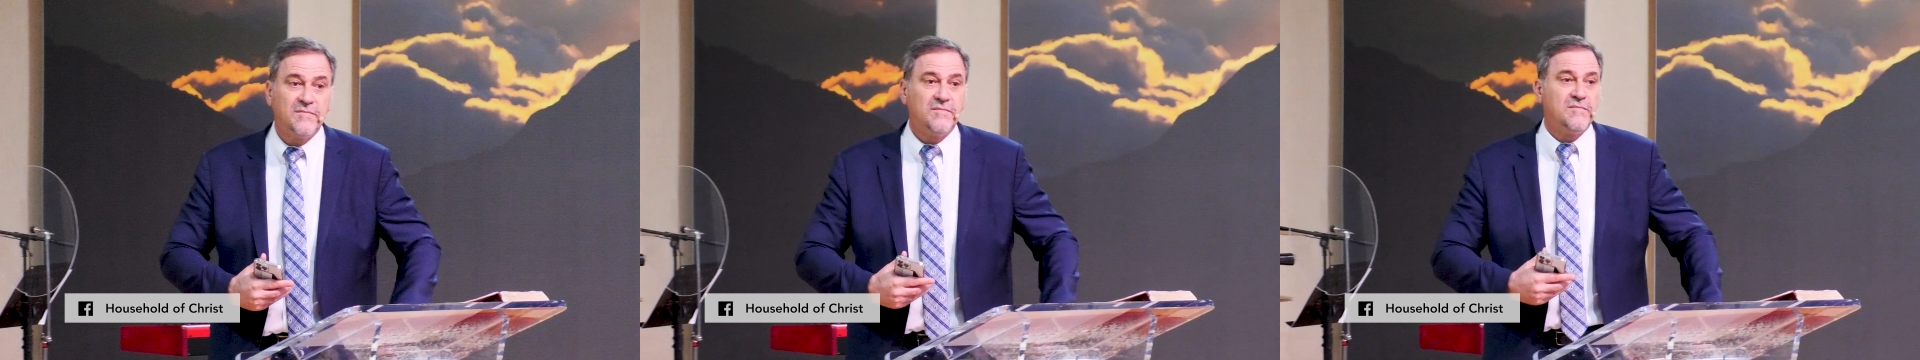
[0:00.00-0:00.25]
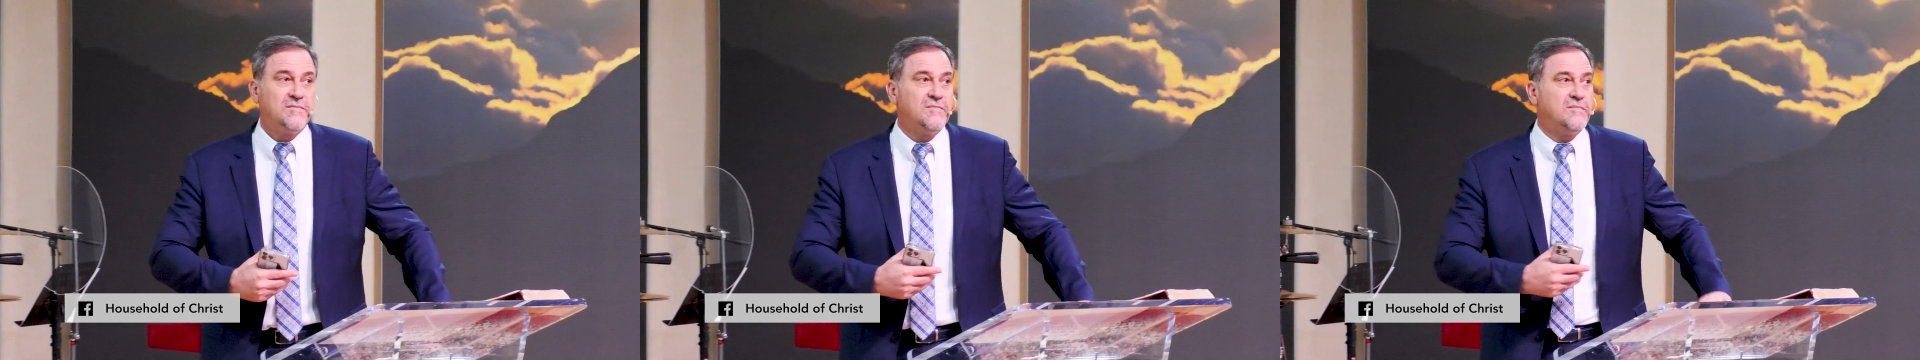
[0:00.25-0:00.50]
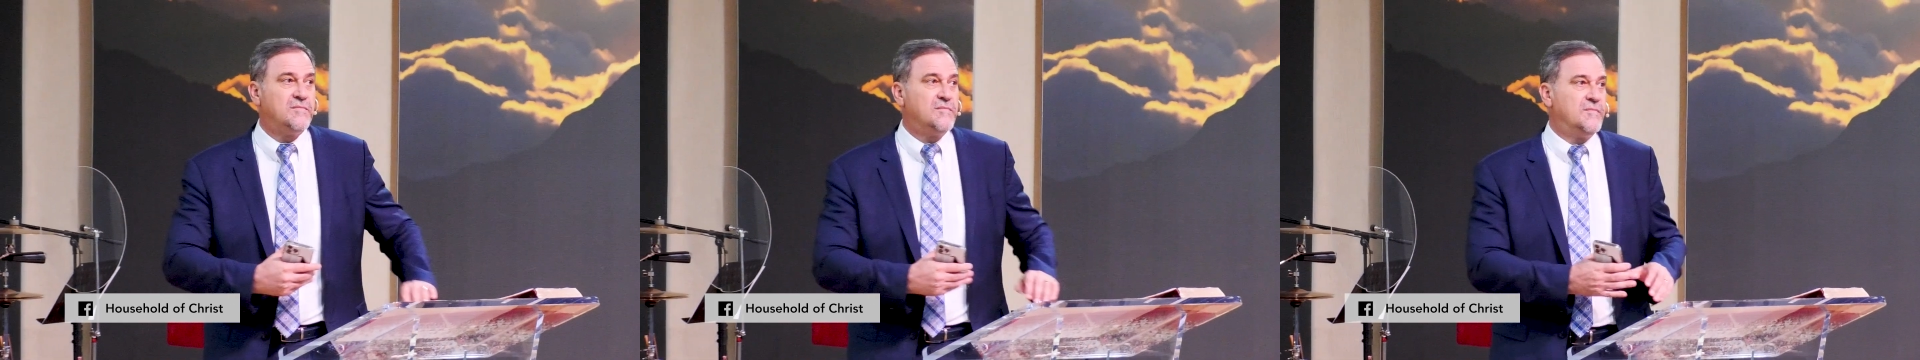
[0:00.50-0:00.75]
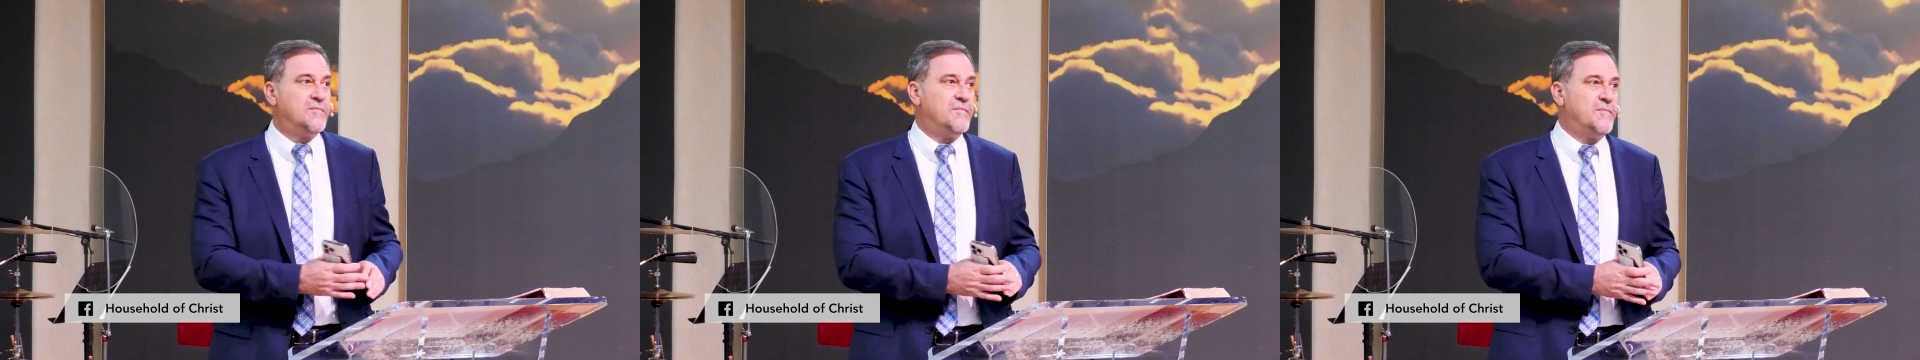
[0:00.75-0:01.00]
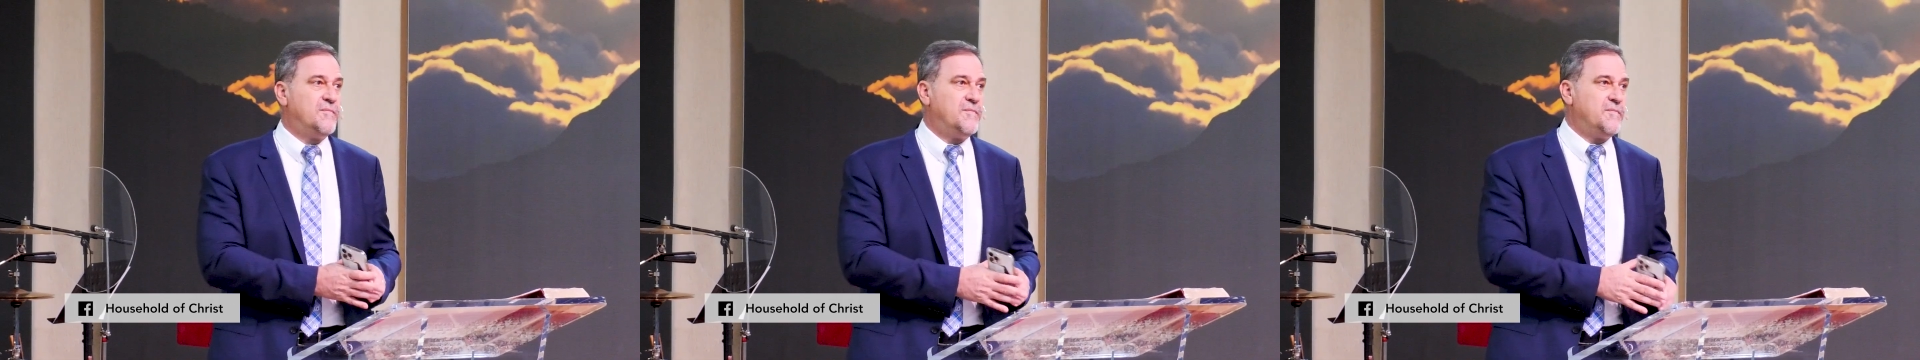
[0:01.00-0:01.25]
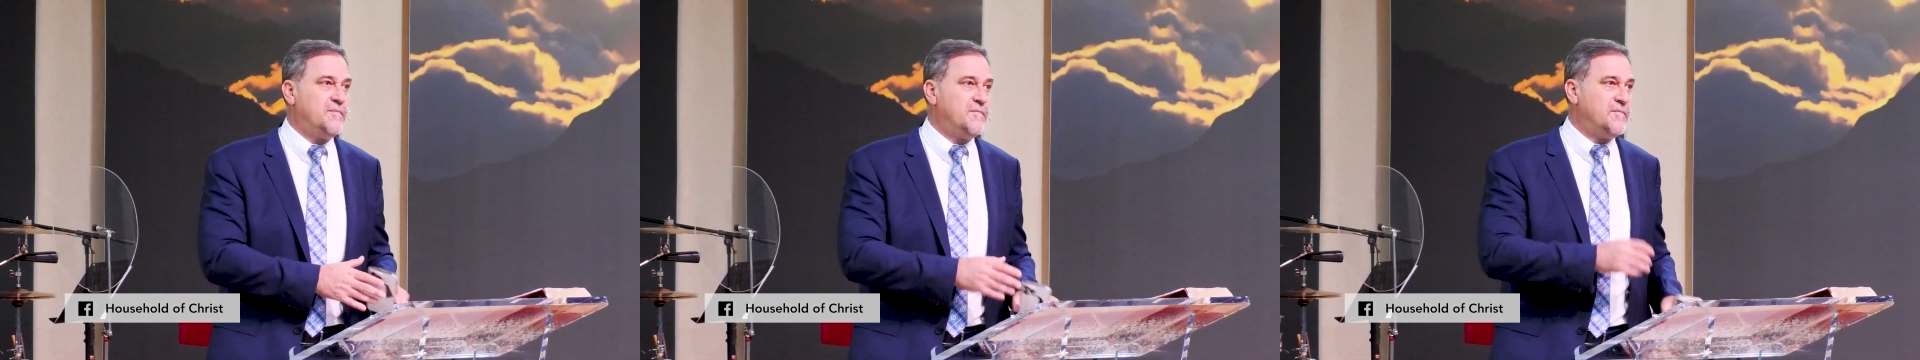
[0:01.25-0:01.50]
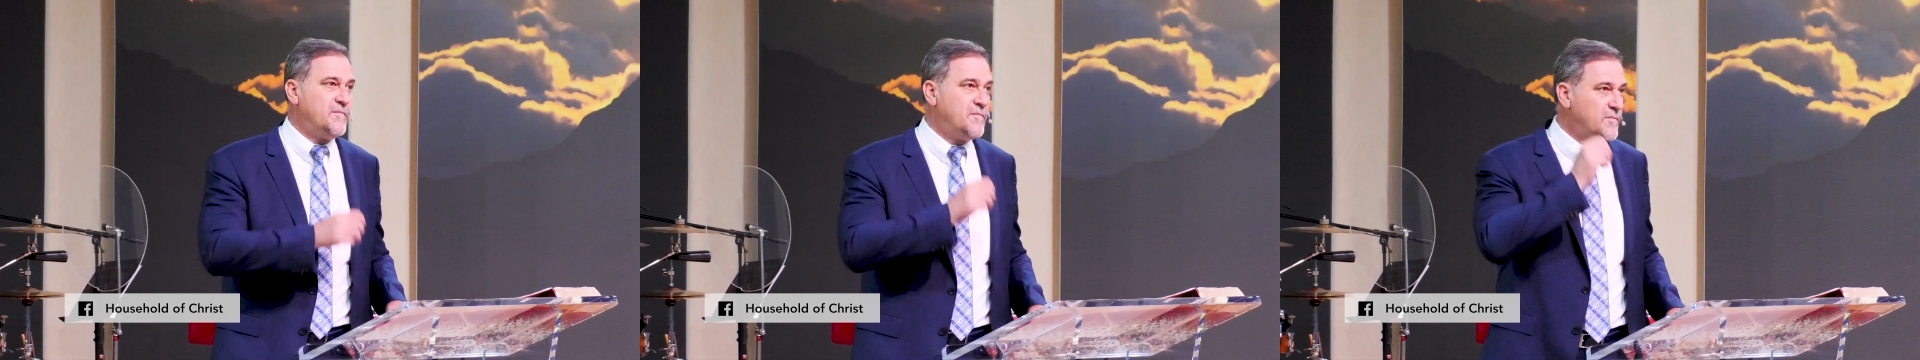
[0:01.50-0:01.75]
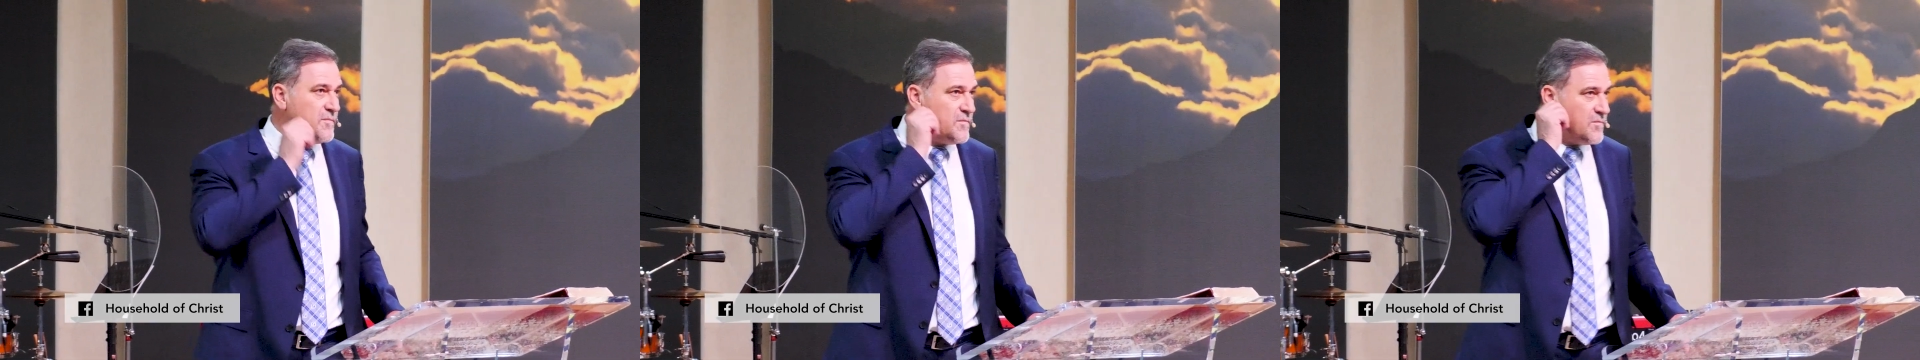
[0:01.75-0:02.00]

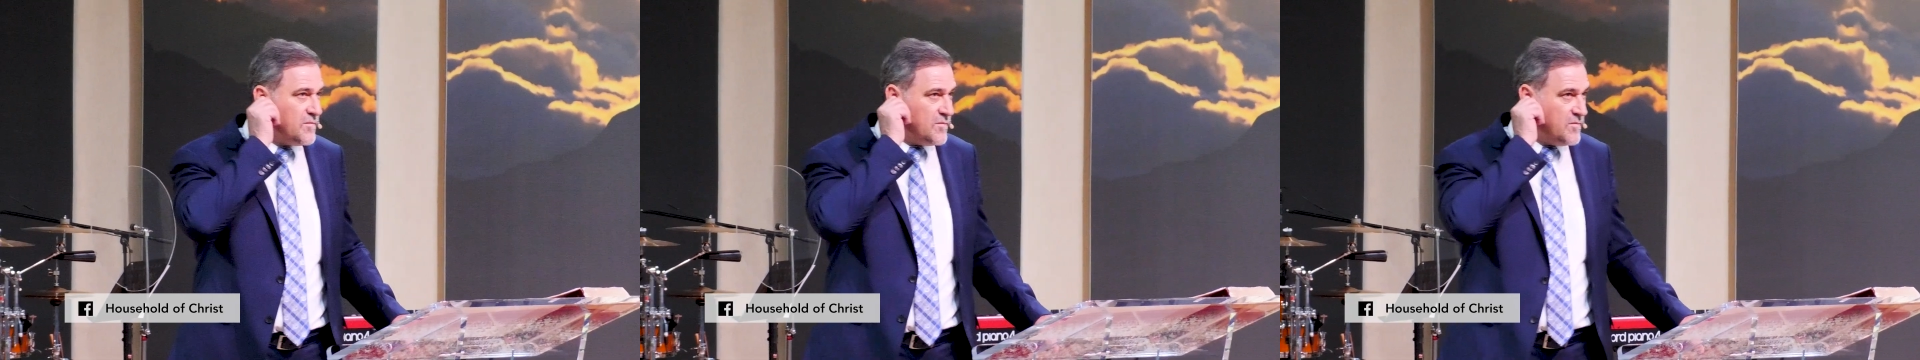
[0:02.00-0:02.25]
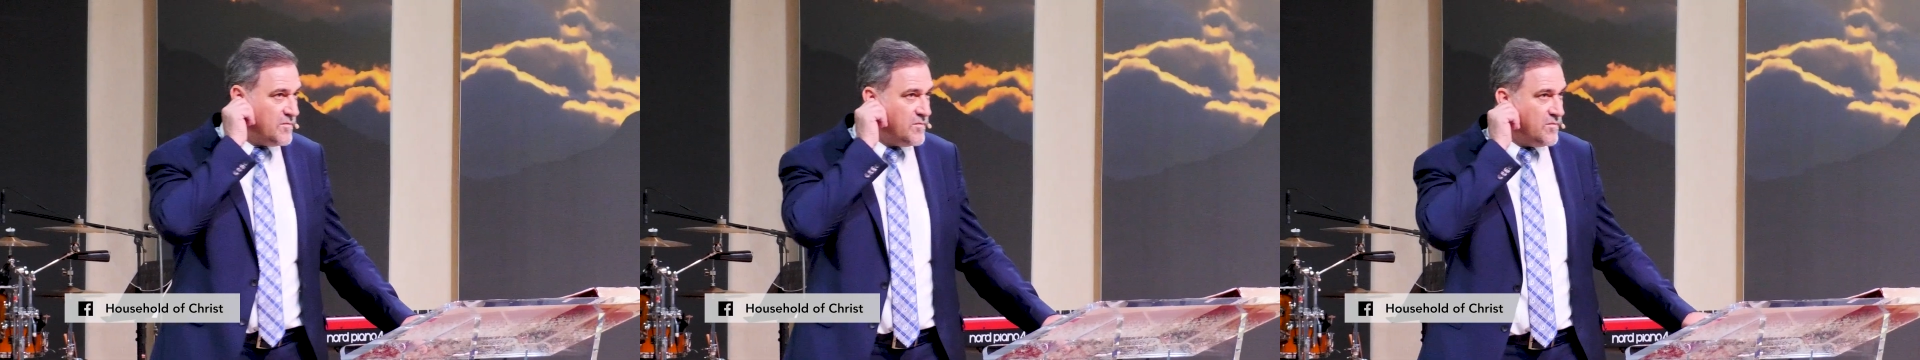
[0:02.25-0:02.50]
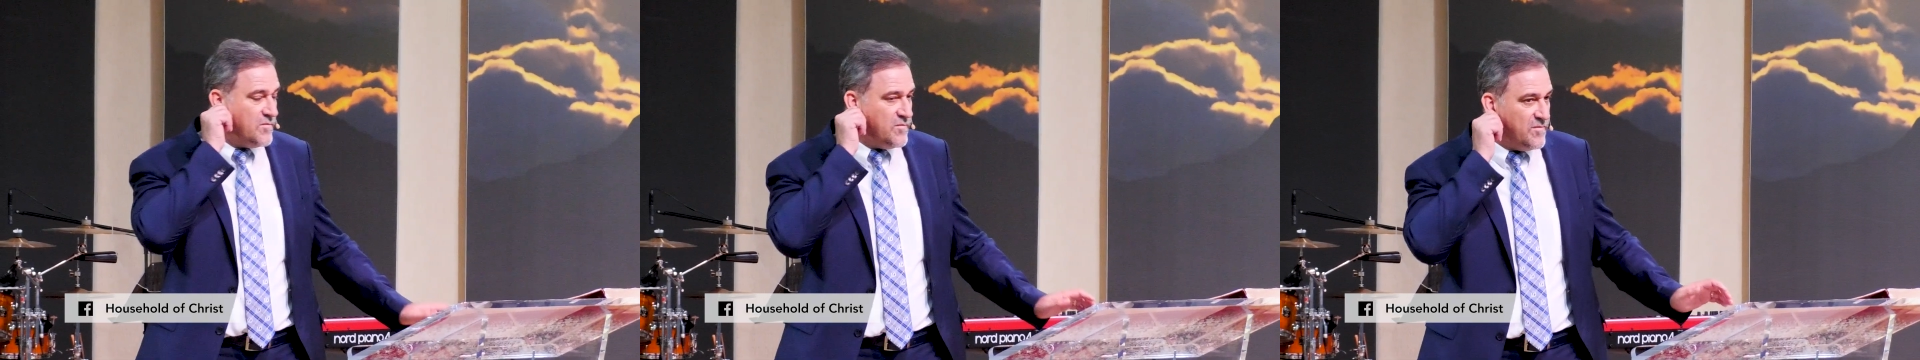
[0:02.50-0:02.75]
(no one is talking)